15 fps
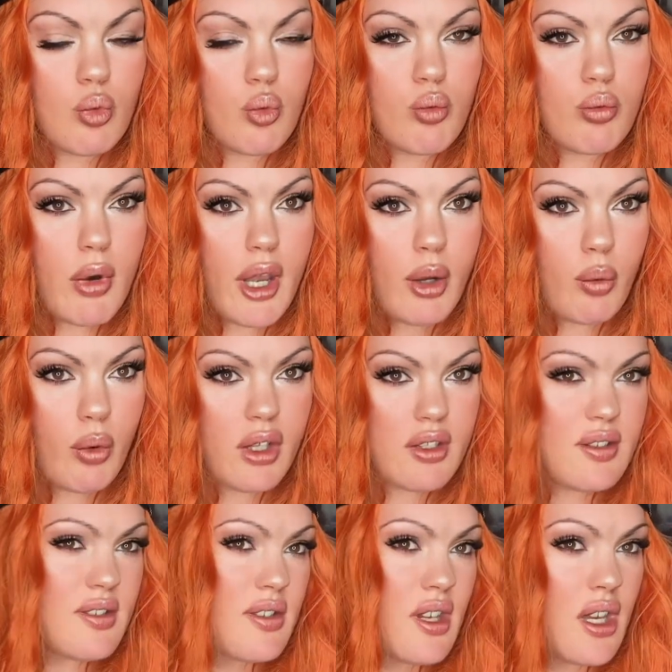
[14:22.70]
my
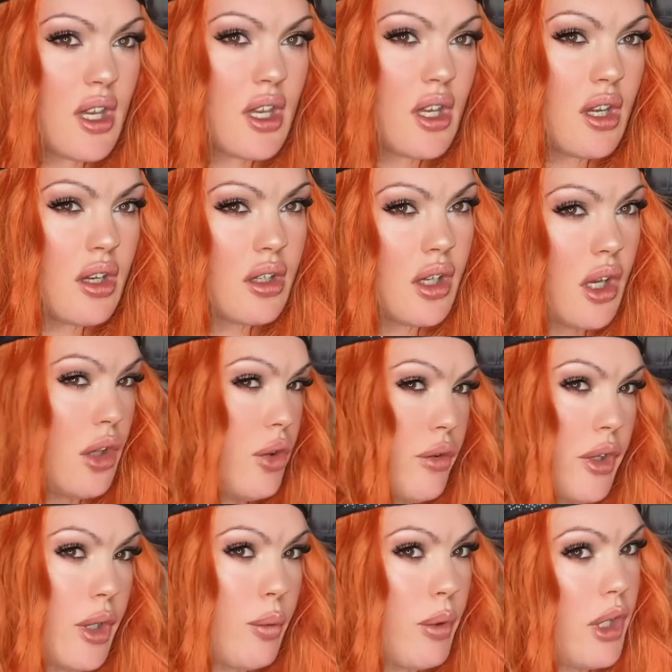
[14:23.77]
Wednesday
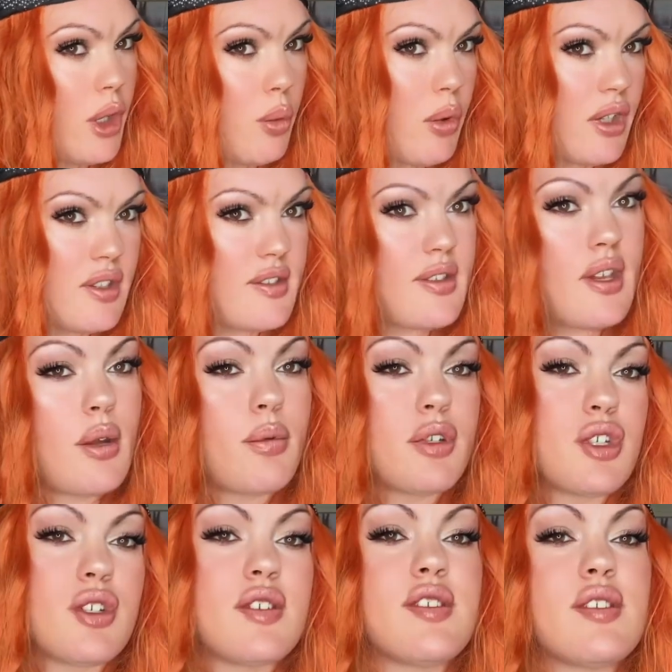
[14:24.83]
coloring Wicked Wednesday,
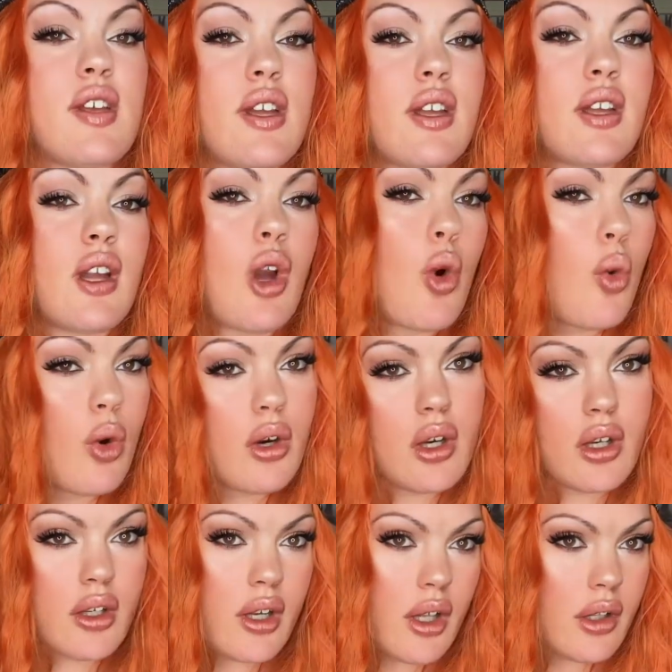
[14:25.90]
which is like a
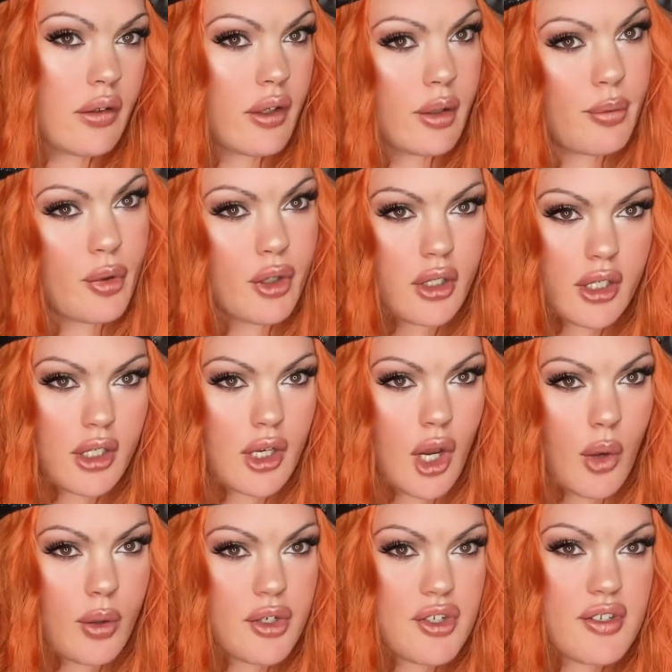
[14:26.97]
horror coloring book. You
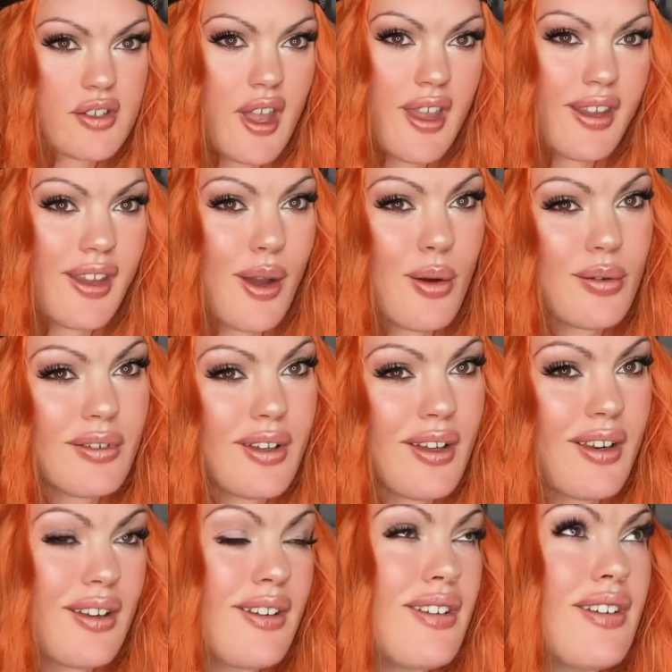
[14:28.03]
know, we just hang out and
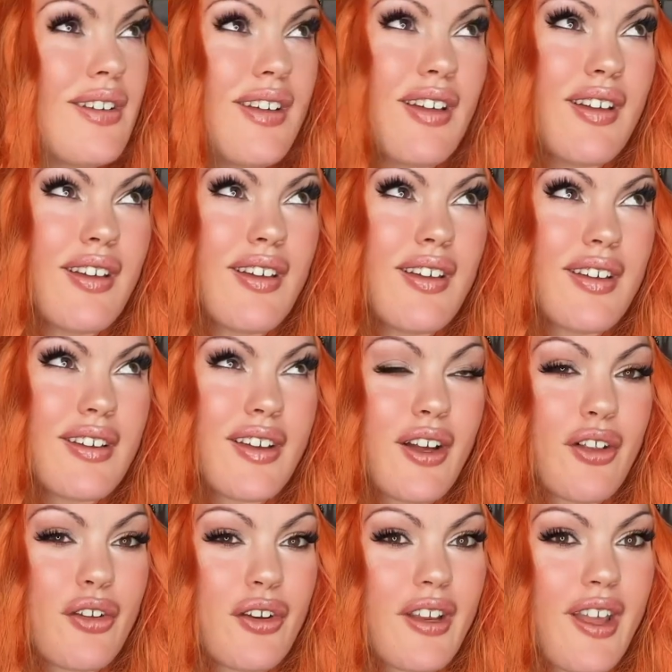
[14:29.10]
kind of
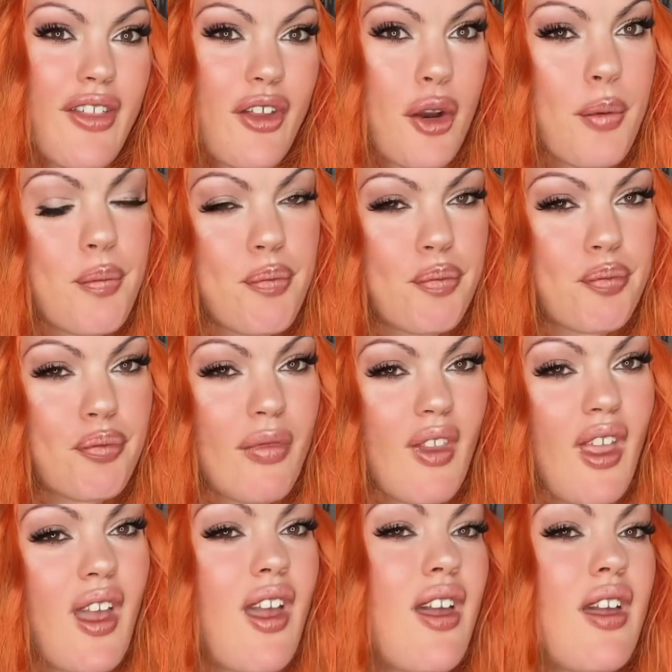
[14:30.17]
color together.
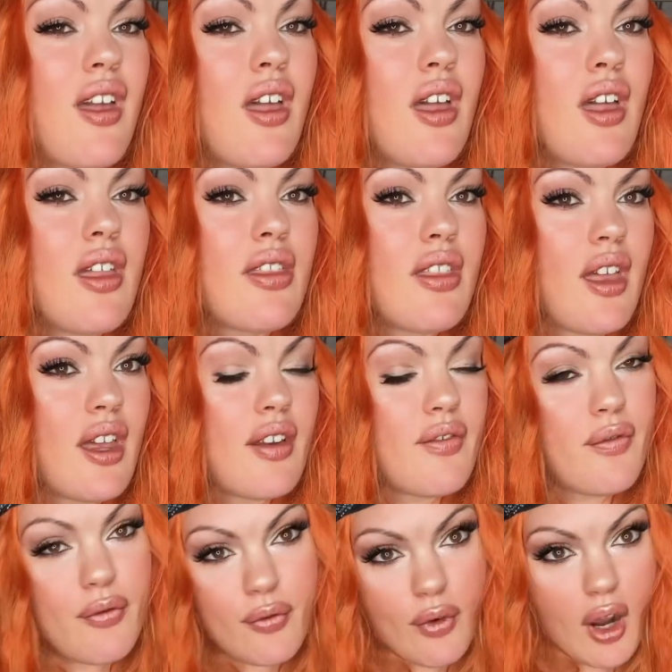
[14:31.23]
Then
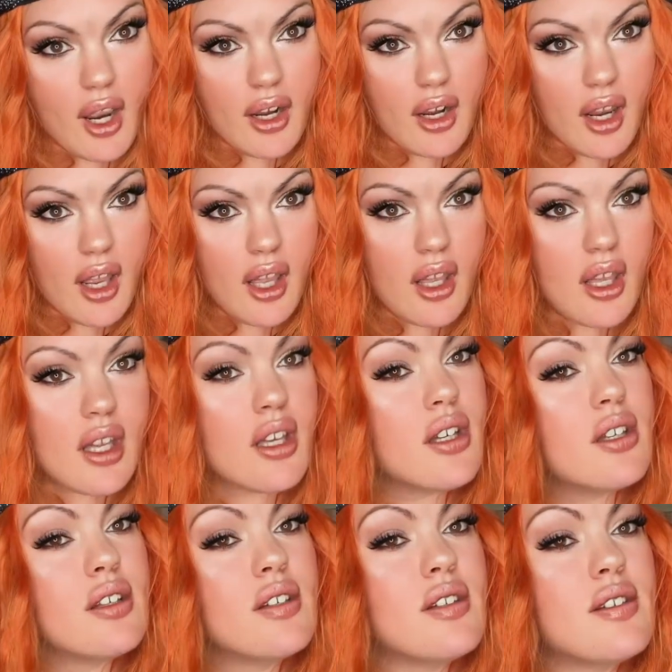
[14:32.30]
Friday
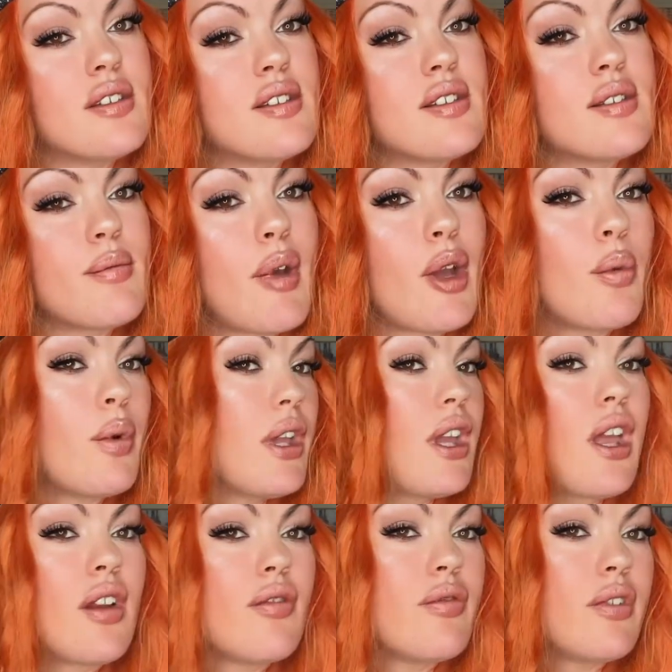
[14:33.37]
is my
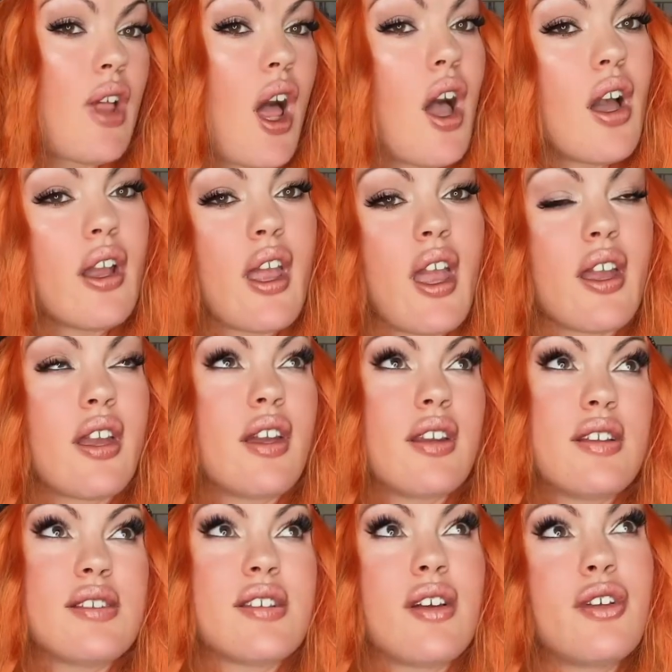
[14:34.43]
weekend vlog. I kind
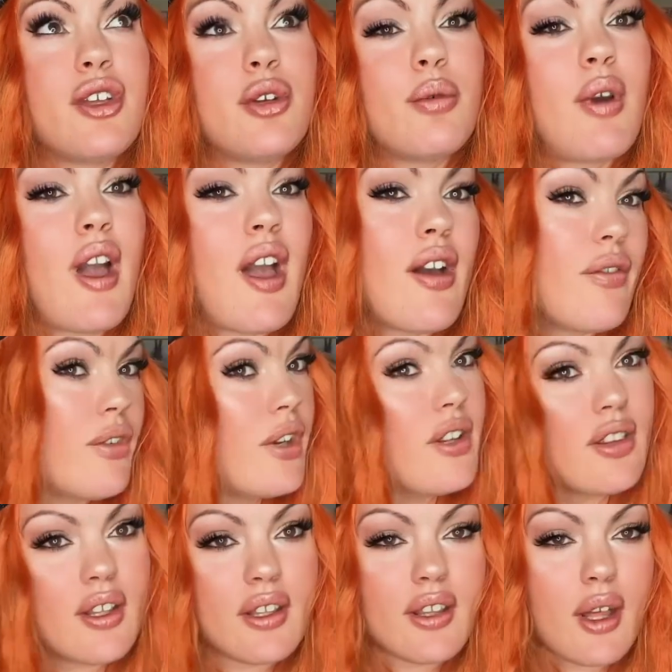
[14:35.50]
of tell you
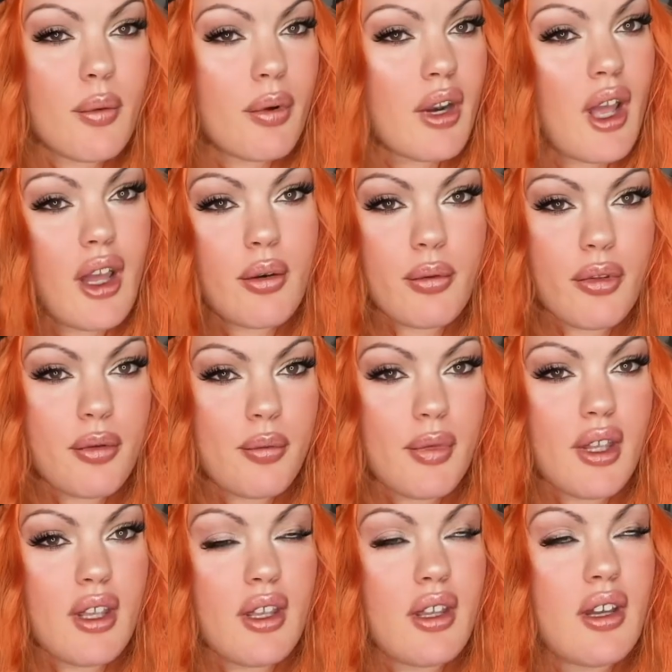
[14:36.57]
everything that went on with
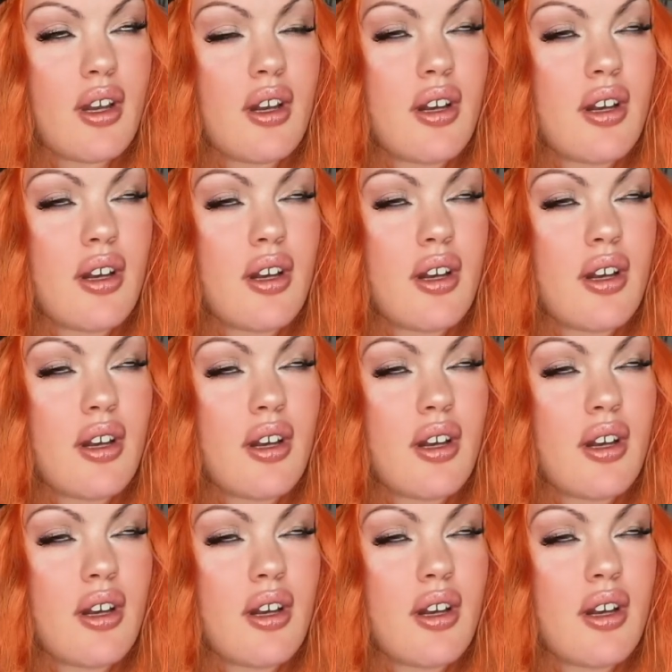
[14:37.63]
me,